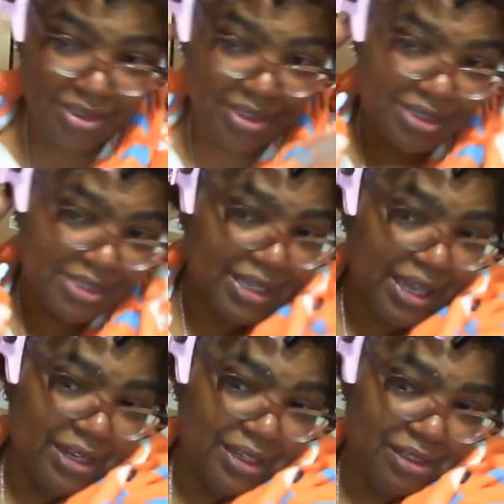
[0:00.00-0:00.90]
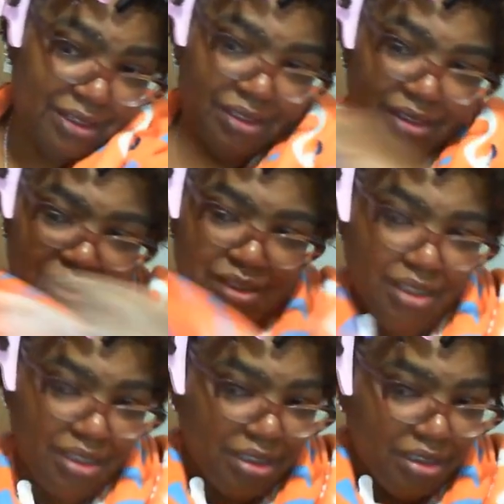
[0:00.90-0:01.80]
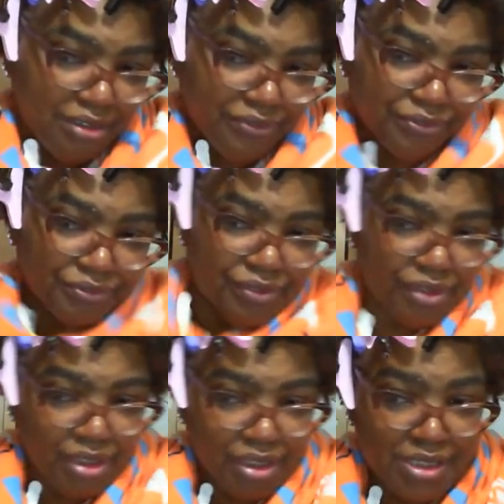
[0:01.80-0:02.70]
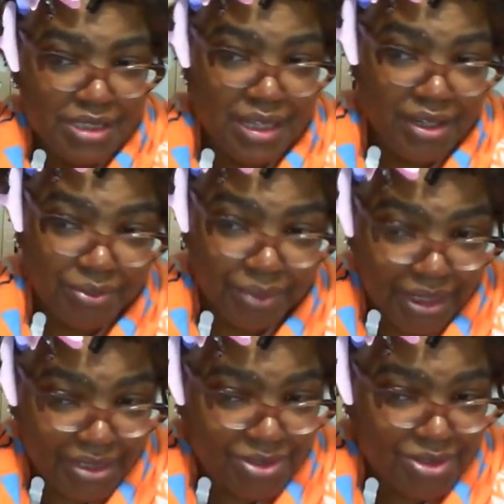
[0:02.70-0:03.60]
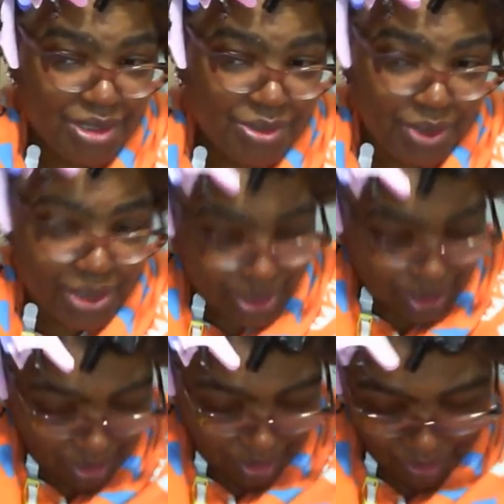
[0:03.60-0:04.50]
to set it, because now when I do this wash and go,